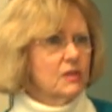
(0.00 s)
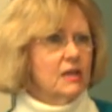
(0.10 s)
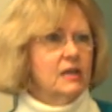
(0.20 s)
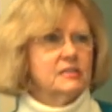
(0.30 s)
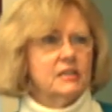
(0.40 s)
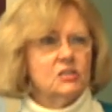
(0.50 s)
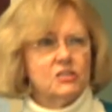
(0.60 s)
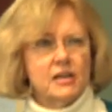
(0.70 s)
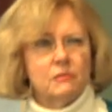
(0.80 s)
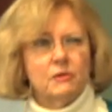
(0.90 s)
And I teach
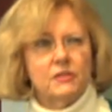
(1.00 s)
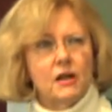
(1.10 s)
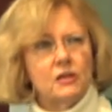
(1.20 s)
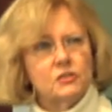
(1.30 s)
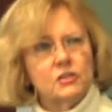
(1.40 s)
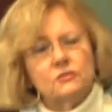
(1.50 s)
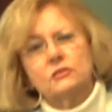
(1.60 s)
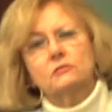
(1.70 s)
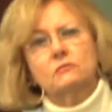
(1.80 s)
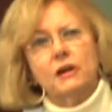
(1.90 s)
psychopathology
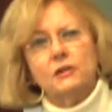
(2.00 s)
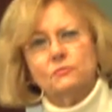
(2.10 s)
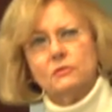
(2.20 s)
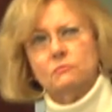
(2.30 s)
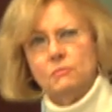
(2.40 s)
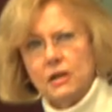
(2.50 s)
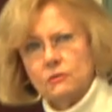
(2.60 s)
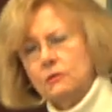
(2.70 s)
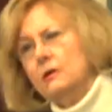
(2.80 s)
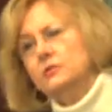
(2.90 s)
to graduate
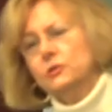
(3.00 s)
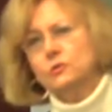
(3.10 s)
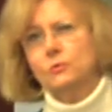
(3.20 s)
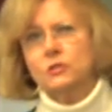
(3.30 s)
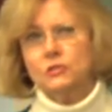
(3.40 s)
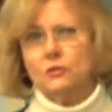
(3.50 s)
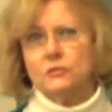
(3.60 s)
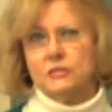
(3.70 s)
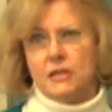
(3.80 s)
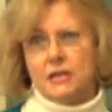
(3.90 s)
medical uh, social work
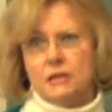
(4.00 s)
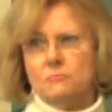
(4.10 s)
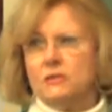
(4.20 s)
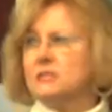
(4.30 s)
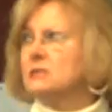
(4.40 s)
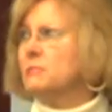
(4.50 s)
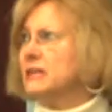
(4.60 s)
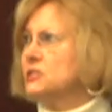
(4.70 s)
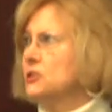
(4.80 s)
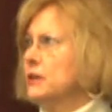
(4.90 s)
students, and I am this
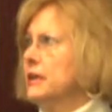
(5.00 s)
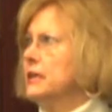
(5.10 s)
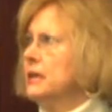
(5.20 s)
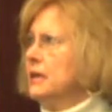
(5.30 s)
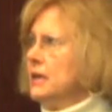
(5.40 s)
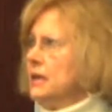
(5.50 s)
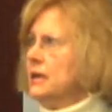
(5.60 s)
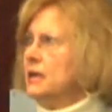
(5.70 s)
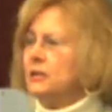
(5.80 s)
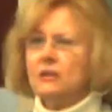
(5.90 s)
semester. And
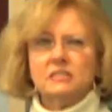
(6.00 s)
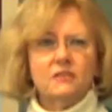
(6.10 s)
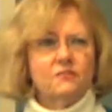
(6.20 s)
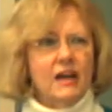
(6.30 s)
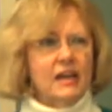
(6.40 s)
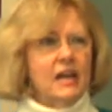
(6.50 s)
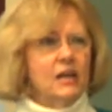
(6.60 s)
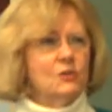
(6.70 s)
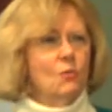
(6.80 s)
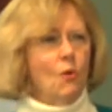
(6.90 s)
you know, it's that fine
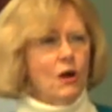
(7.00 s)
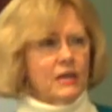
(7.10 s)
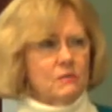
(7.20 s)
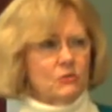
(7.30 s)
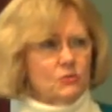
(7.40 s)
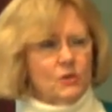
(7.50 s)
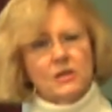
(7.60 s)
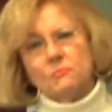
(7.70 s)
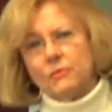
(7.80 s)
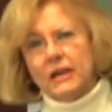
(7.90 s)
line you're walking
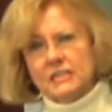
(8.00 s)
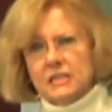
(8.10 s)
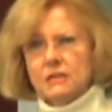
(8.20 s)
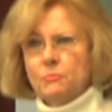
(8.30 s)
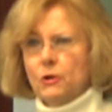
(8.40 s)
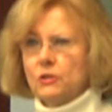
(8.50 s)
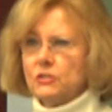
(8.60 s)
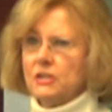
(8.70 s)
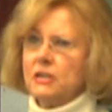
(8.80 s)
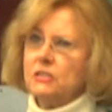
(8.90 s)
between embracing the
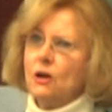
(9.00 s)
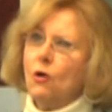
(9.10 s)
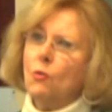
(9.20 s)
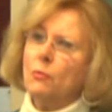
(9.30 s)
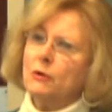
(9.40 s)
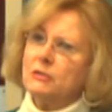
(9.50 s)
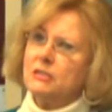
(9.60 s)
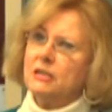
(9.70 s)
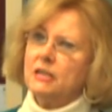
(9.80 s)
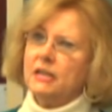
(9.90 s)
person as the whole
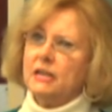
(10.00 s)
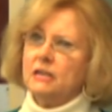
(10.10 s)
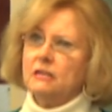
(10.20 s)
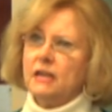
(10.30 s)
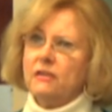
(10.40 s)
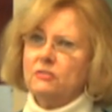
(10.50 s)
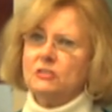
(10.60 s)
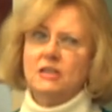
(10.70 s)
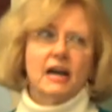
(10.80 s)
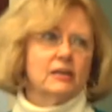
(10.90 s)
person and having
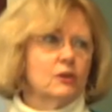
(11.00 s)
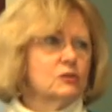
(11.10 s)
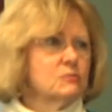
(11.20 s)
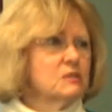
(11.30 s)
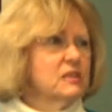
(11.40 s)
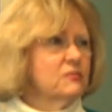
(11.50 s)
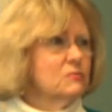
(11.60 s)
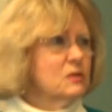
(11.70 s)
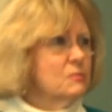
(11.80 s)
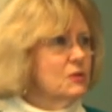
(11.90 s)
to diagnose them and give
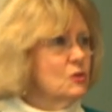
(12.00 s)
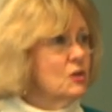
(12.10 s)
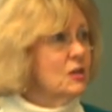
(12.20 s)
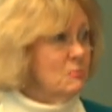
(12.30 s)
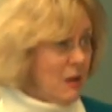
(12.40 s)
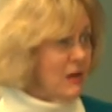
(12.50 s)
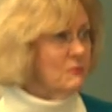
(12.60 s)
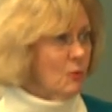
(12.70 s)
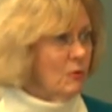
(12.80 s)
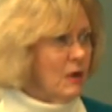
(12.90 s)
them something you can get paid
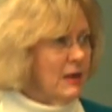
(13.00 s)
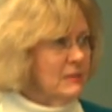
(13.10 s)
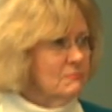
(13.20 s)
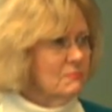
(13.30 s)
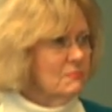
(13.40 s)
for, right?